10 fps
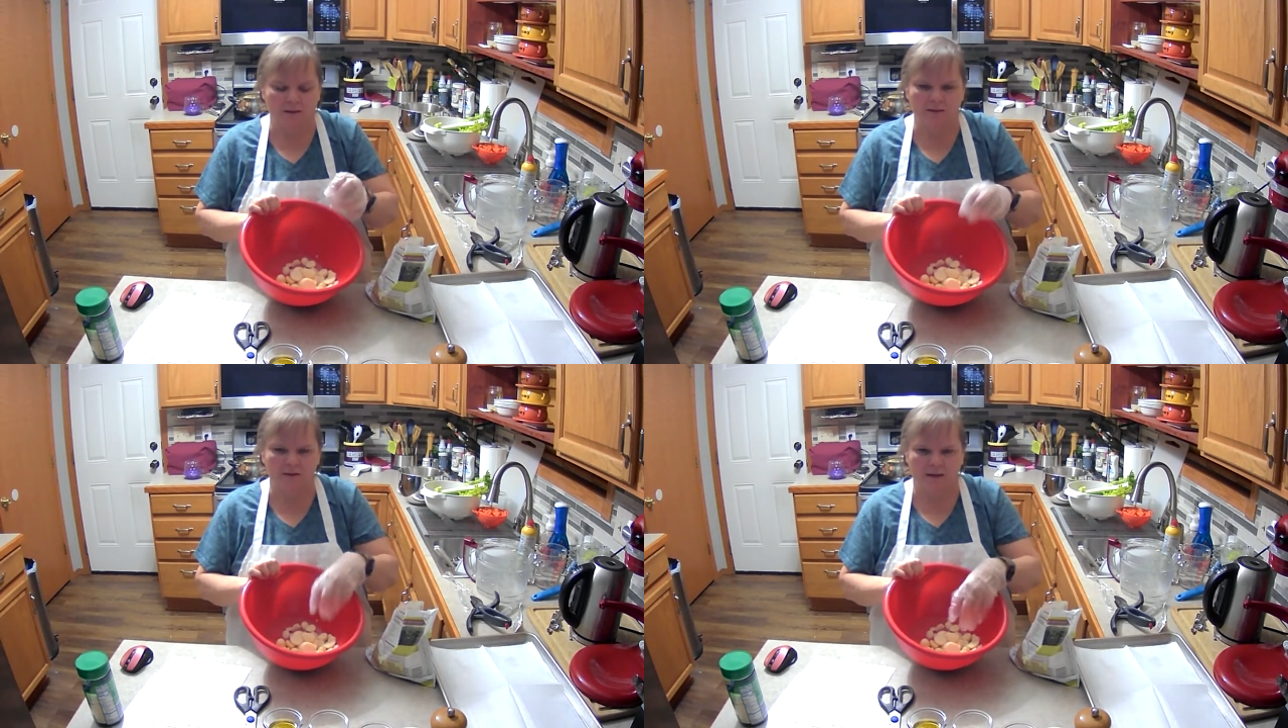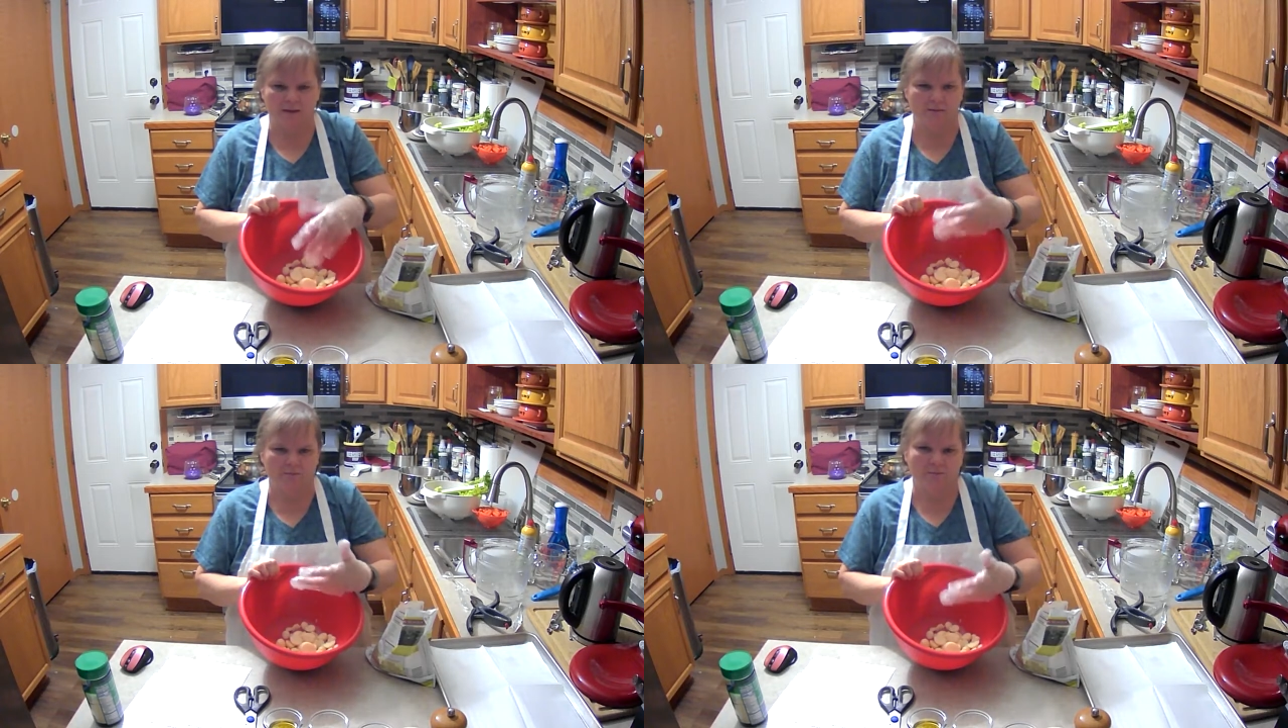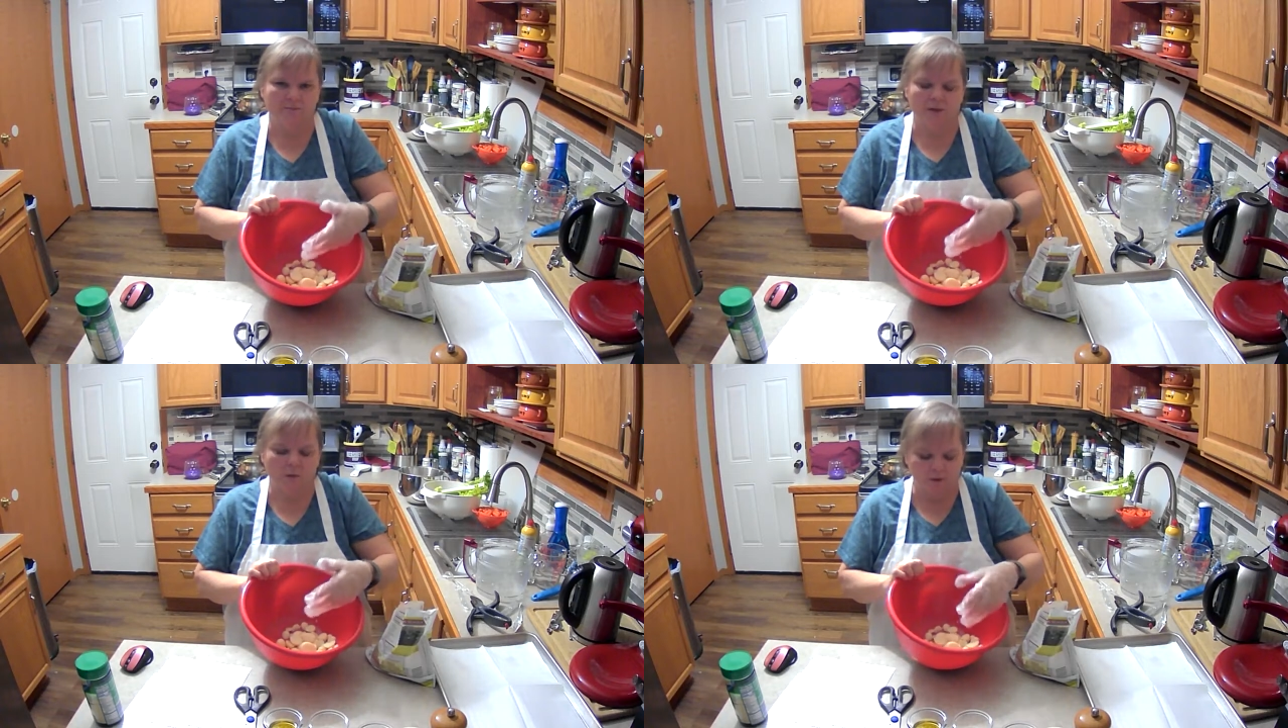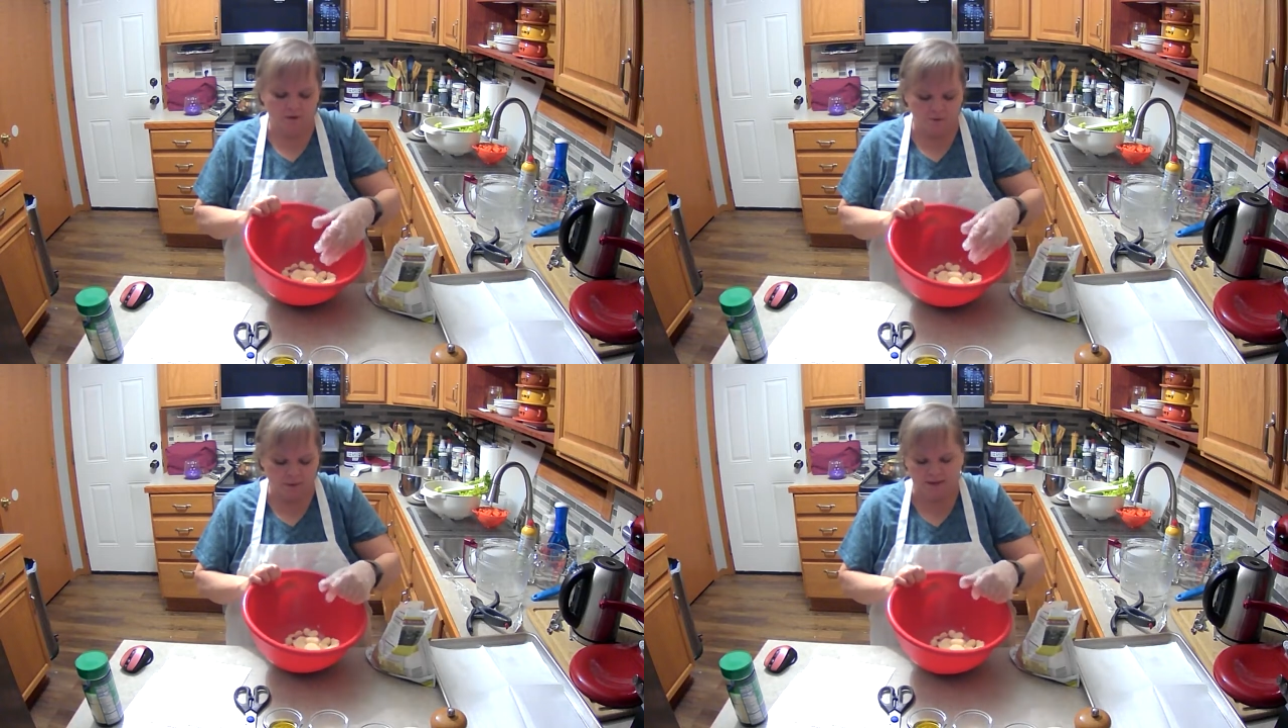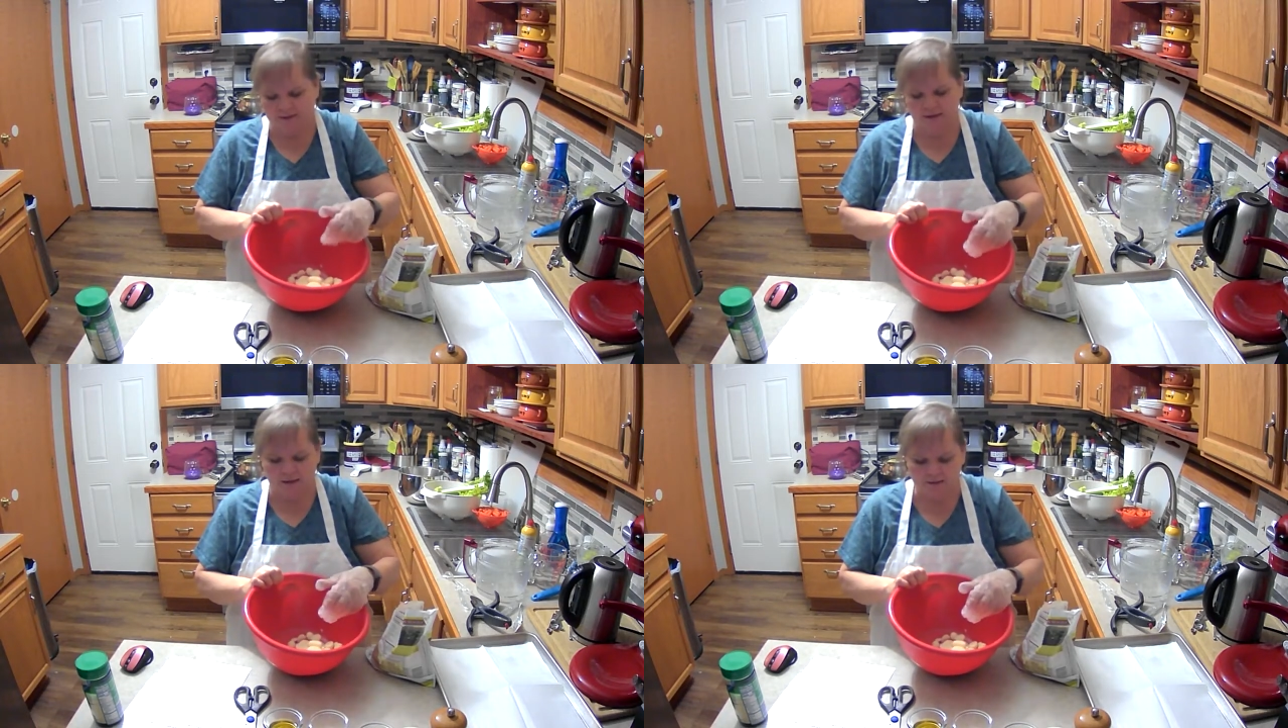just like whatever, bite
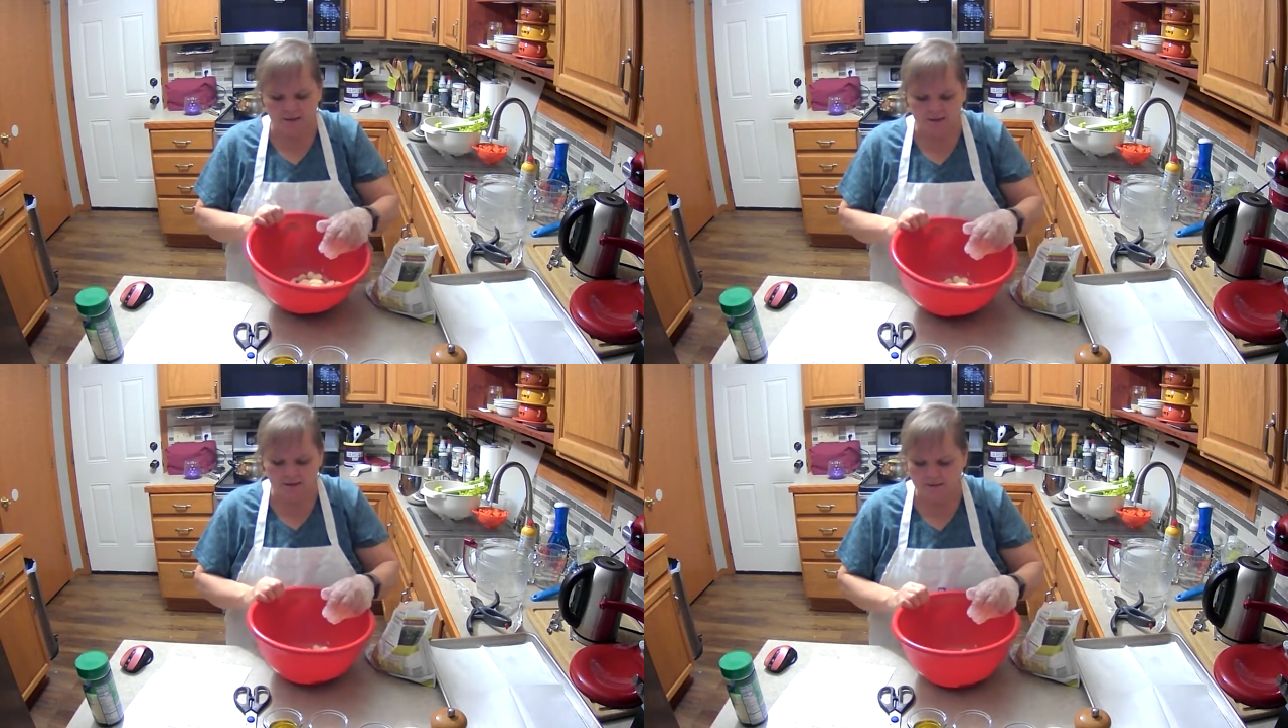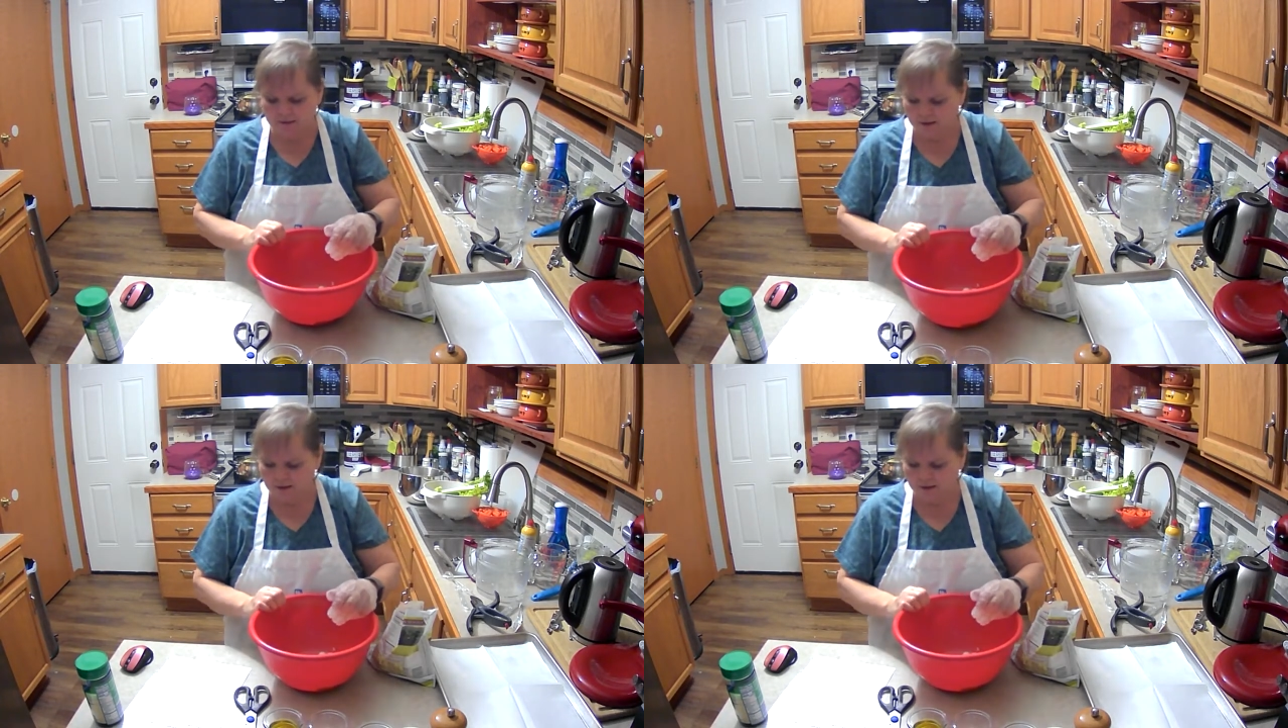size, I guess.